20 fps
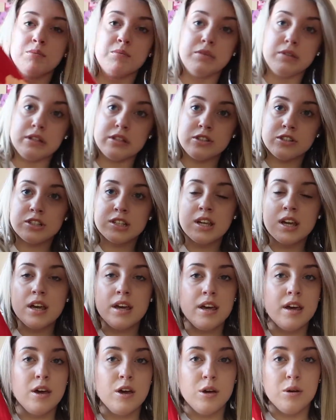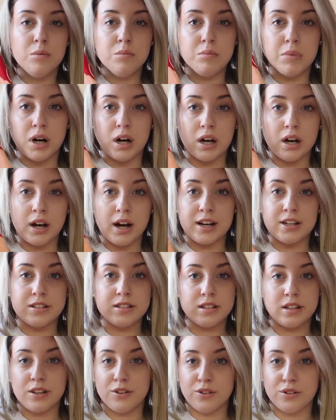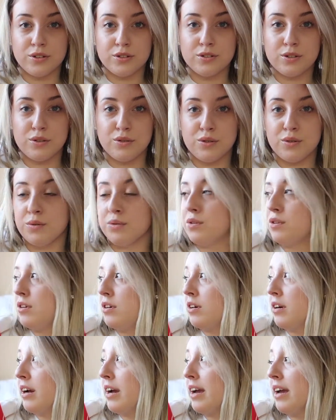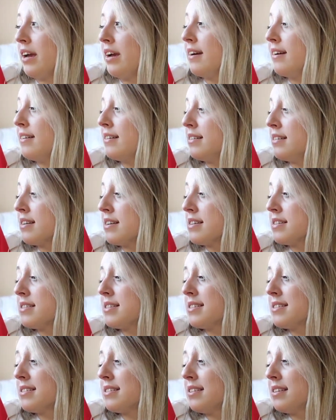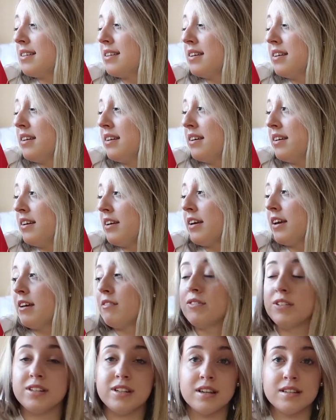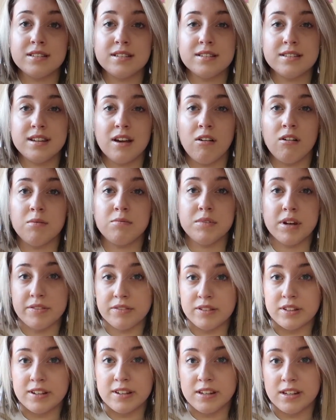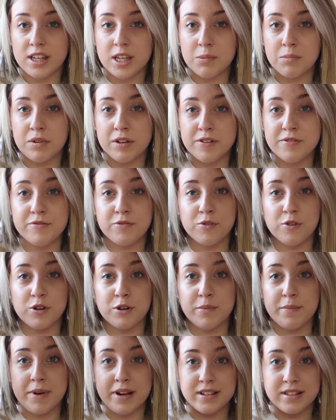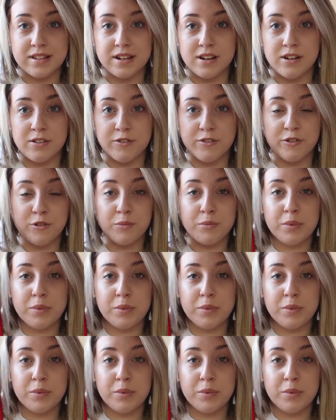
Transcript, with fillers: the bleach. But I just think it looks so cool, and if it doesn't sell, I'm definitely going to keep it for myself.